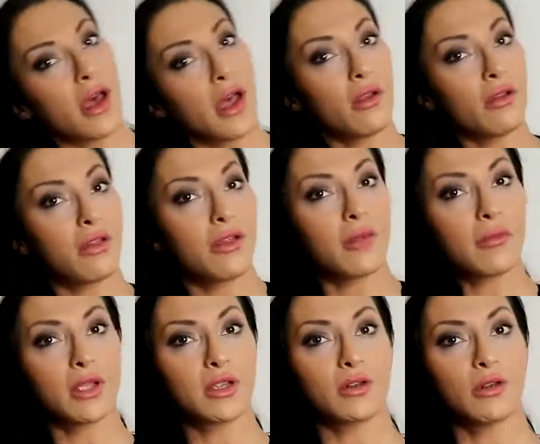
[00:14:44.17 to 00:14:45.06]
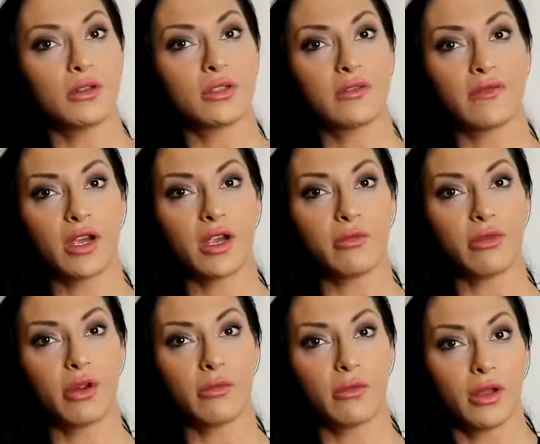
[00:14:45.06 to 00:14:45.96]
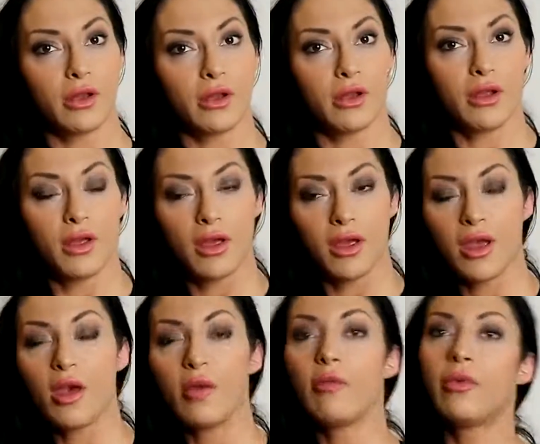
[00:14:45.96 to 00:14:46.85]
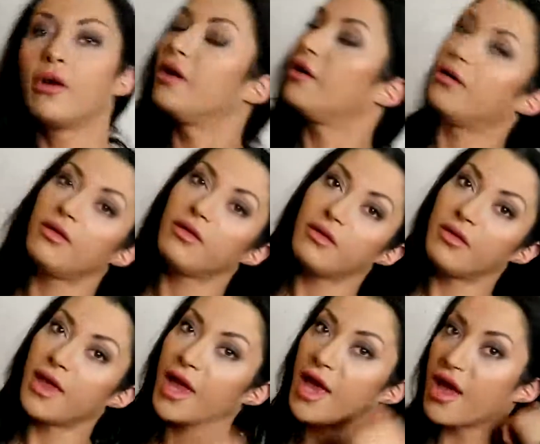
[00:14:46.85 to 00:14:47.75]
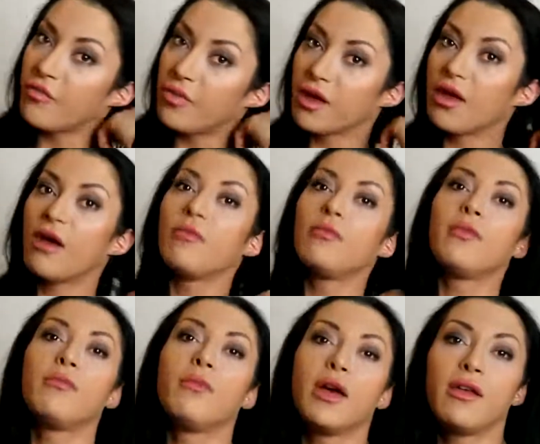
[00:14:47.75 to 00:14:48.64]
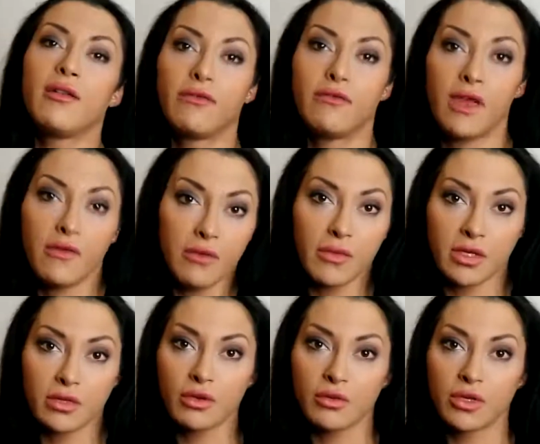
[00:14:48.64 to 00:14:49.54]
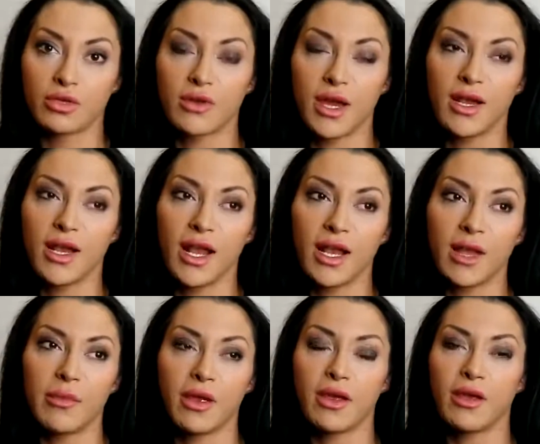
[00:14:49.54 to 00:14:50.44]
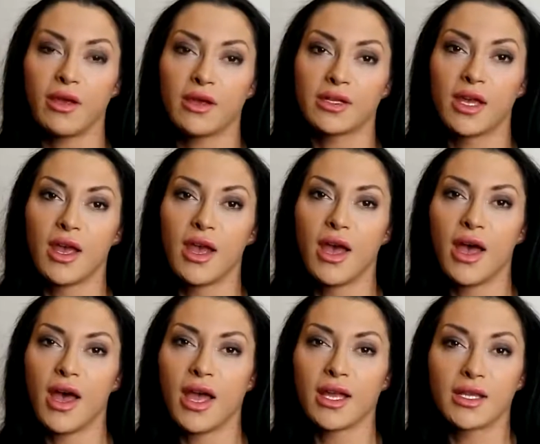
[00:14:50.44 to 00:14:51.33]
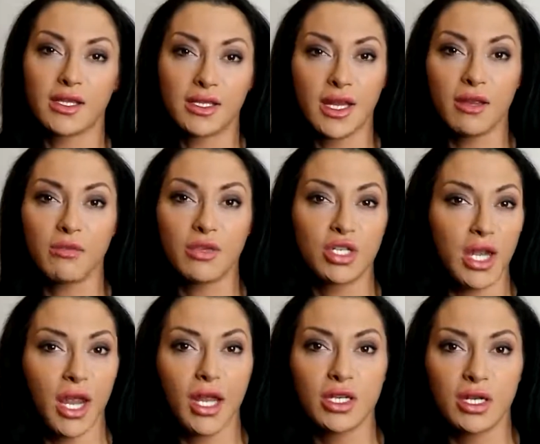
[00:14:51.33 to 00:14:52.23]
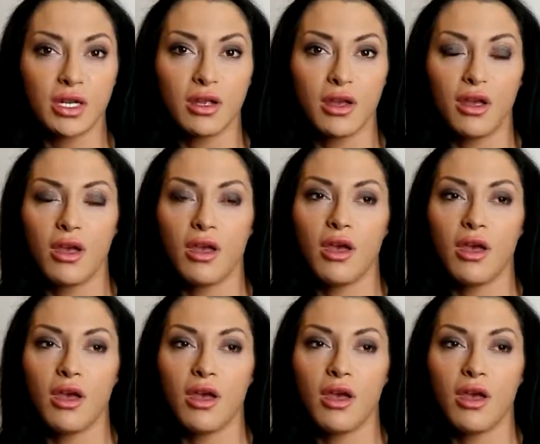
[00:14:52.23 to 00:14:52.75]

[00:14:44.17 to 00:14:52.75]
I don't think my shoulders are very prominent, but they have become my favourite muscle group to train lately because I can see them changing,